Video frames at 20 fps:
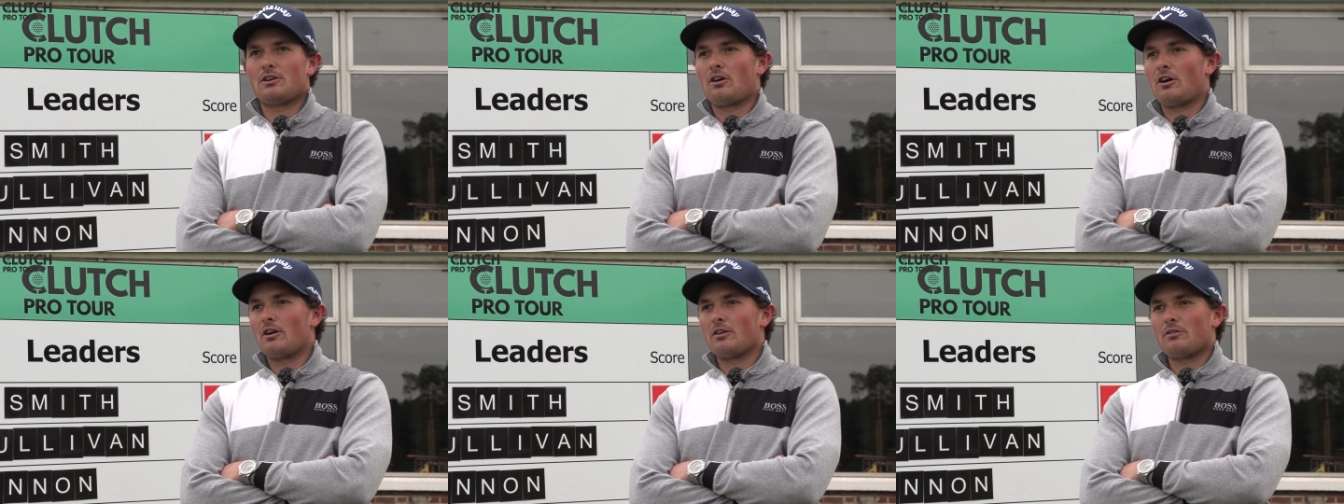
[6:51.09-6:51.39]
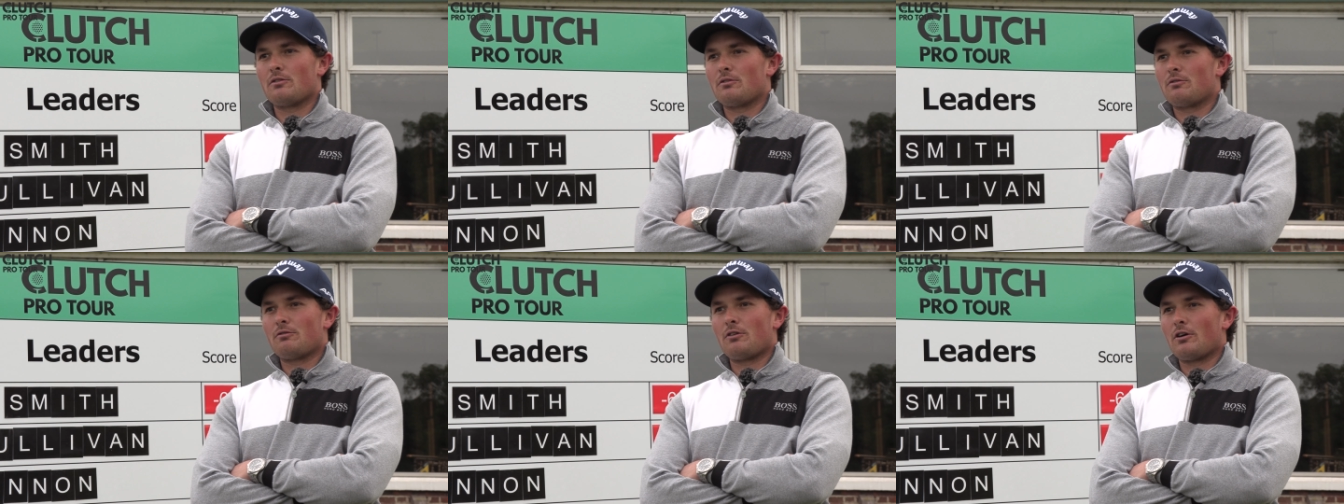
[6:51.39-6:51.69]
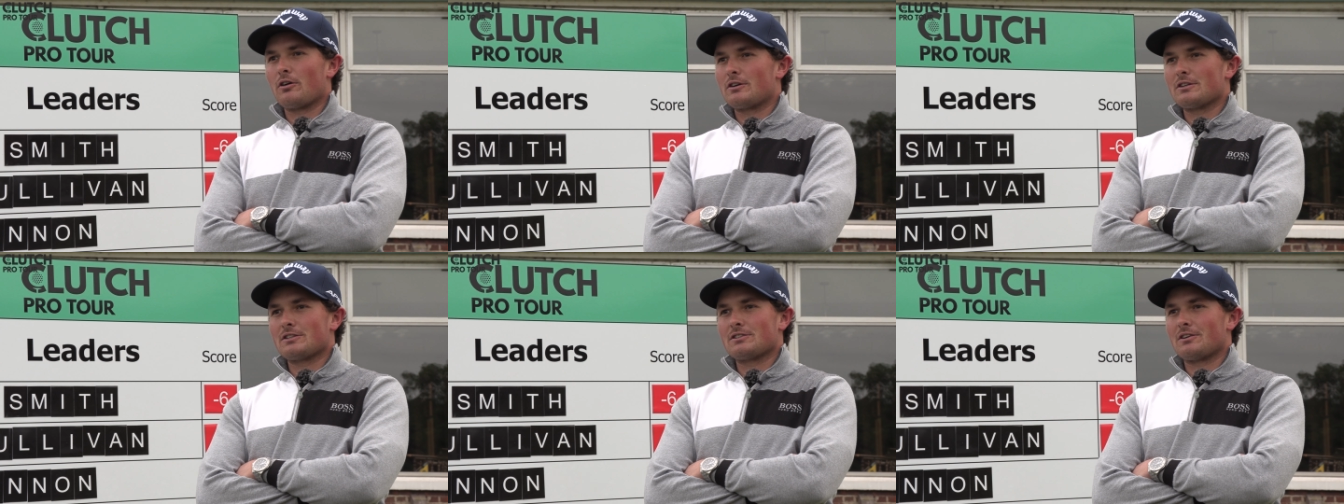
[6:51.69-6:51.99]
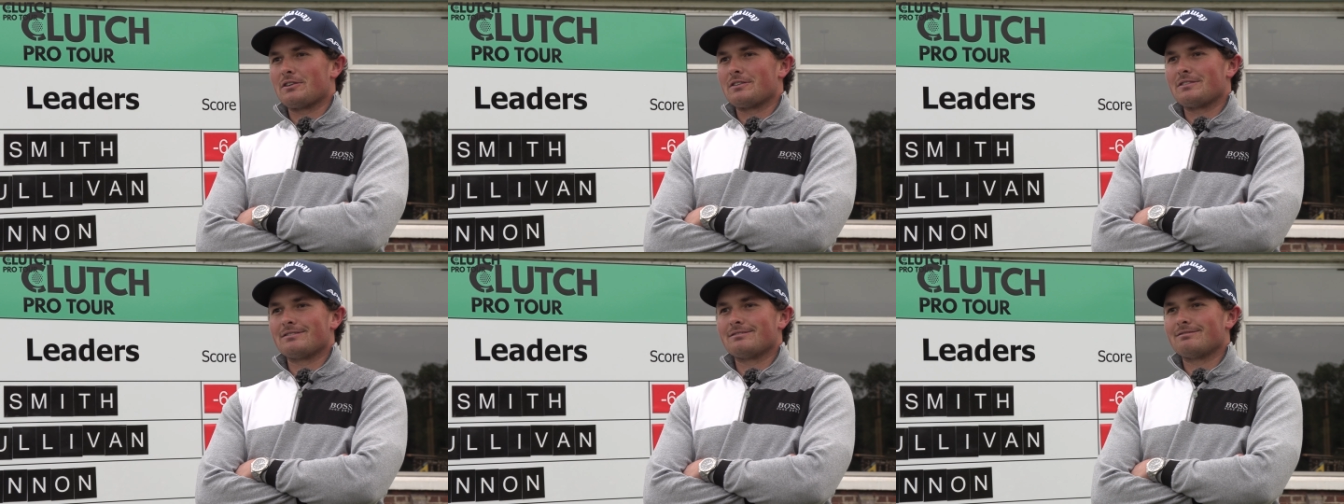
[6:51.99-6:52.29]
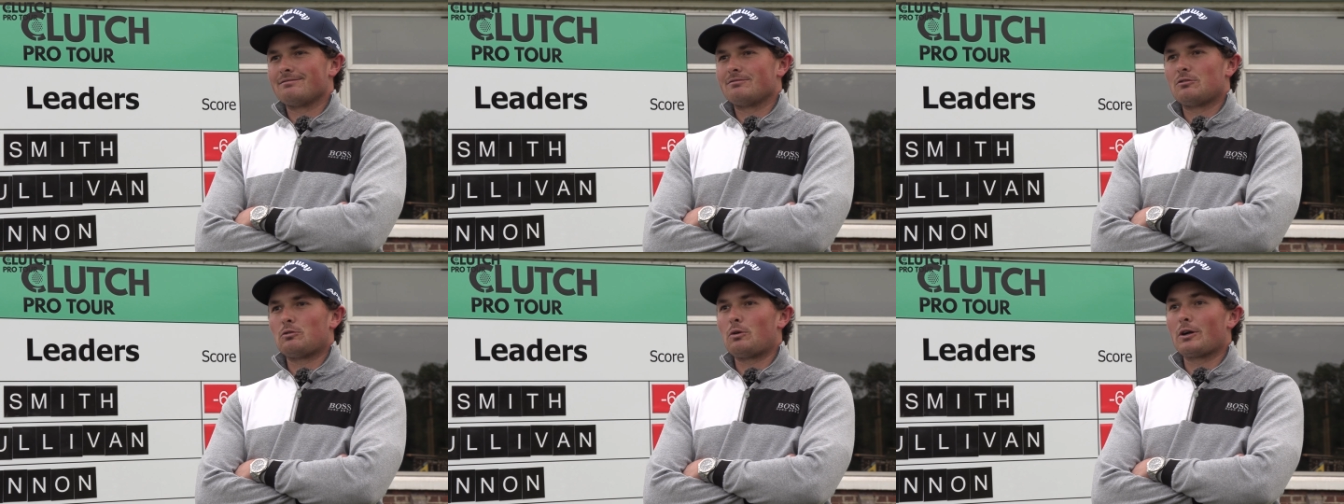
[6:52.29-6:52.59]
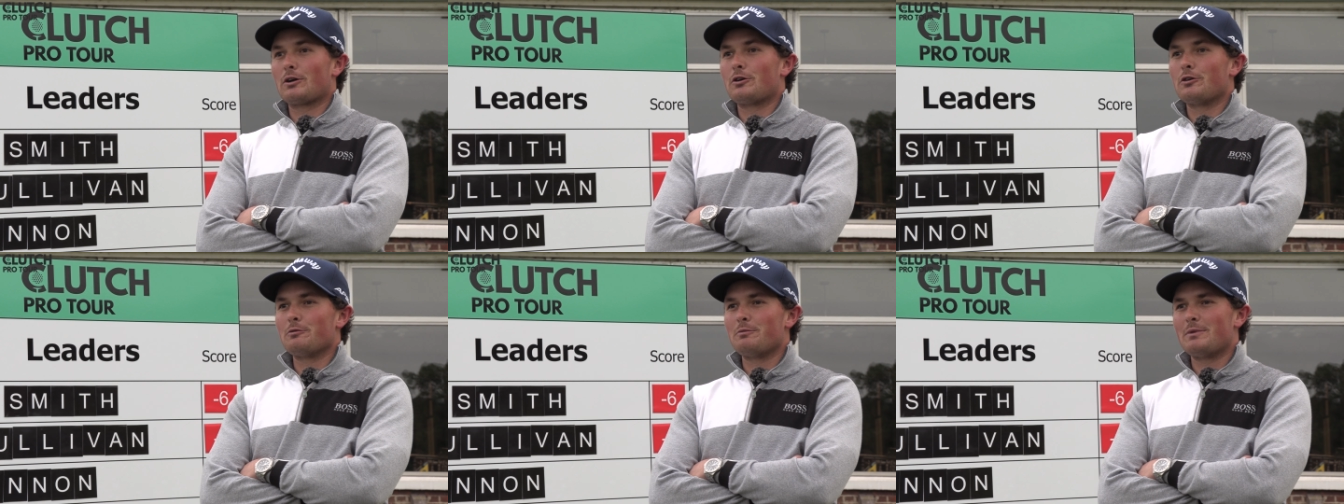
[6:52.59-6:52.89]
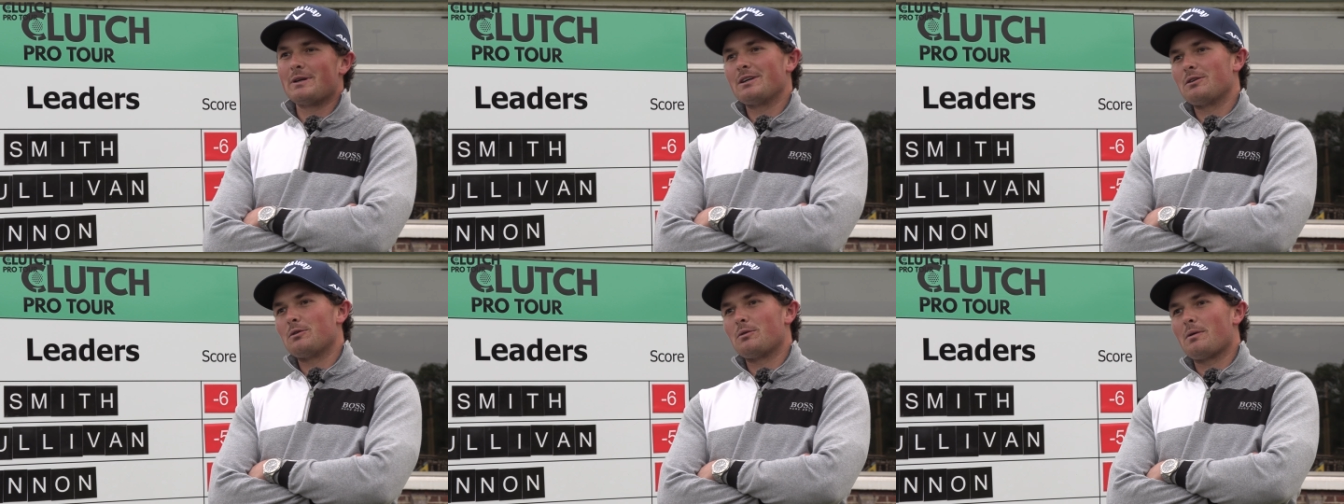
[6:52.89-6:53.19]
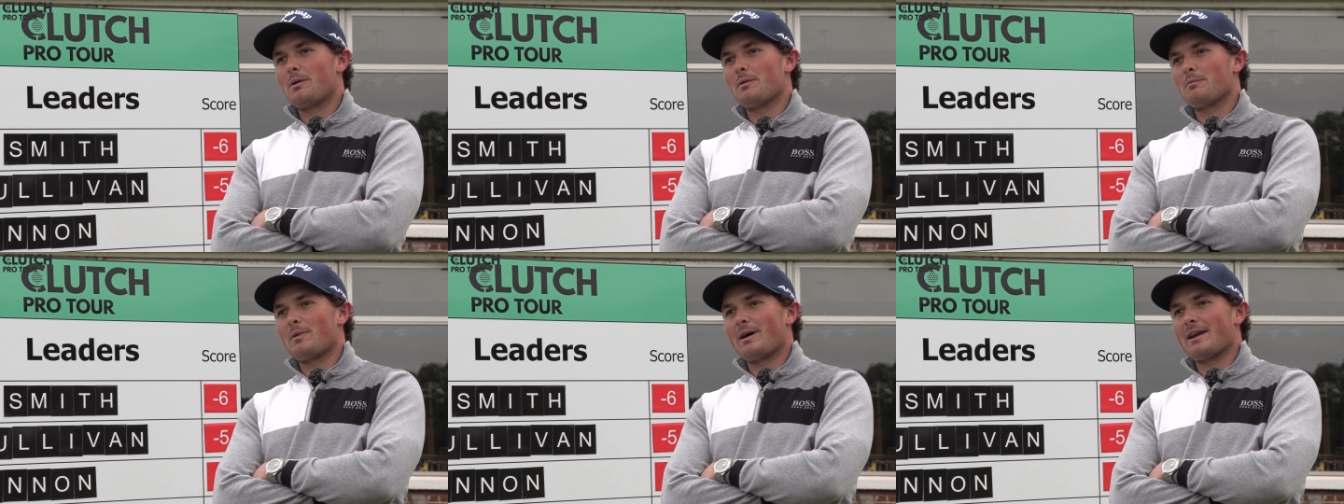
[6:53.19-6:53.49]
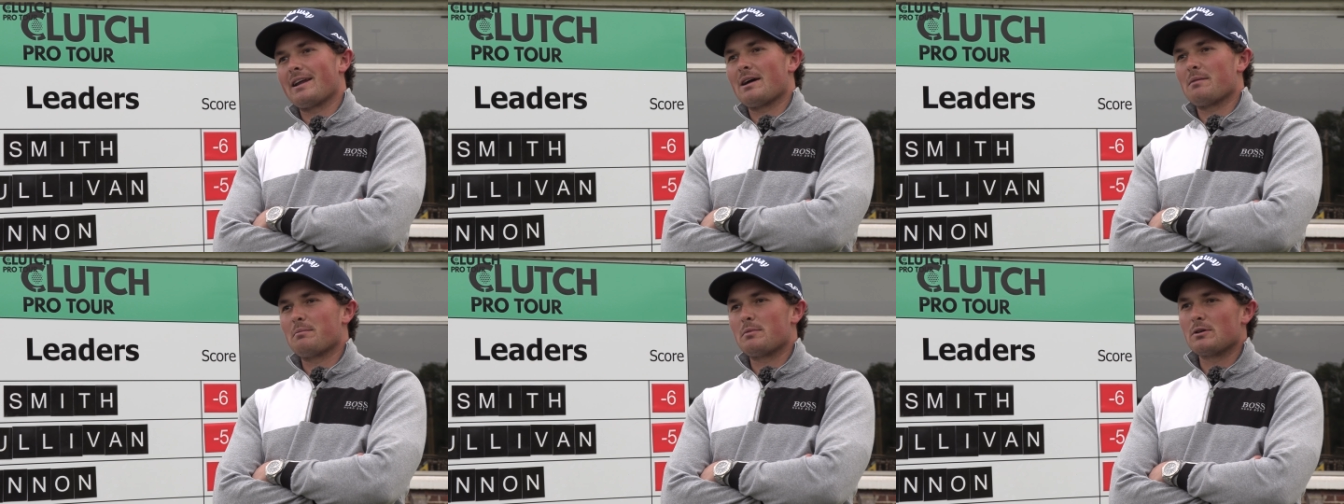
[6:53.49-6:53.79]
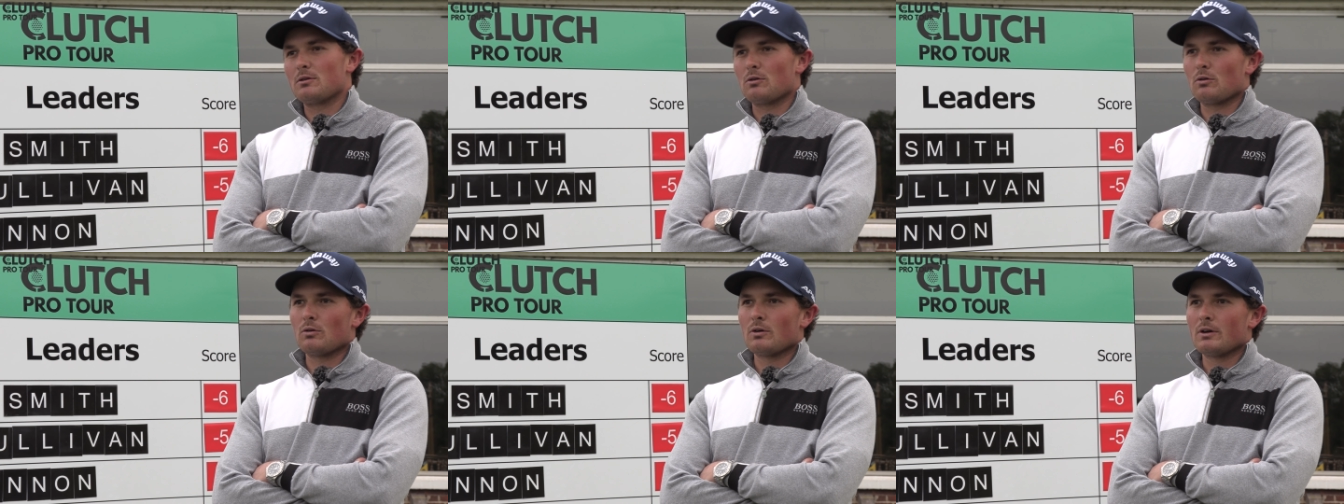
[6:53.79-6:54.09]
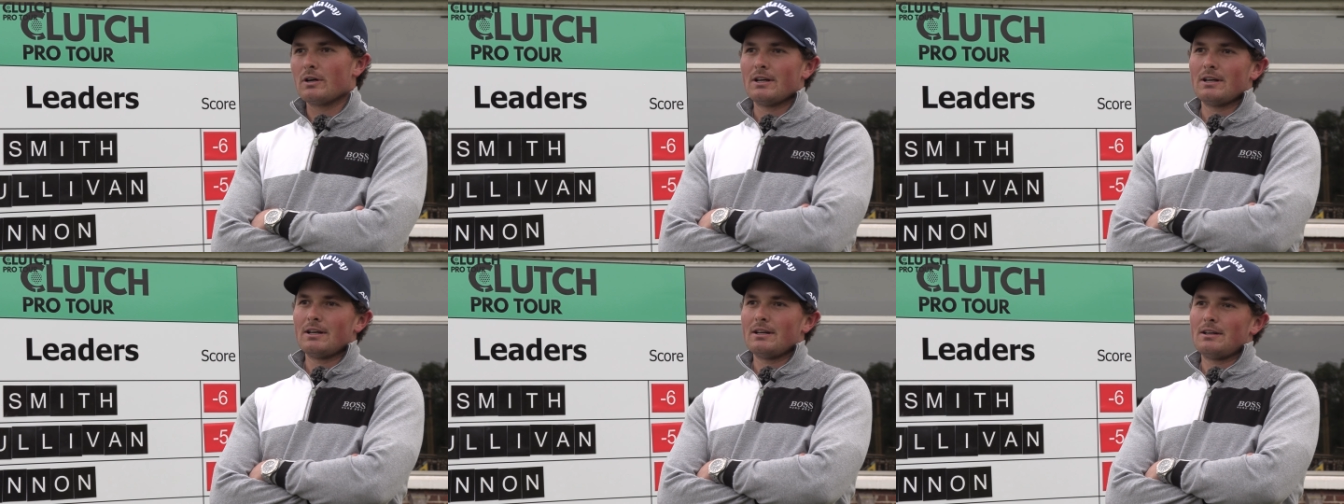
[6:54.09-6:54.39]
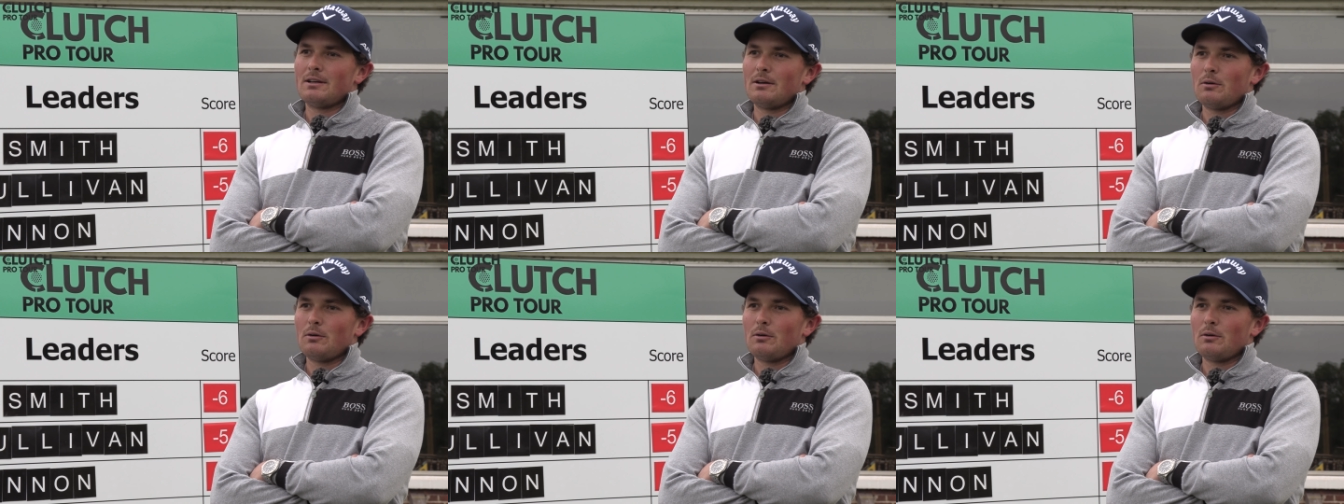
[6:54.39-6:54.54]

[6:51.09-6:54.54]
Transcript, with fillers: you can't focus on what could be or what might happen or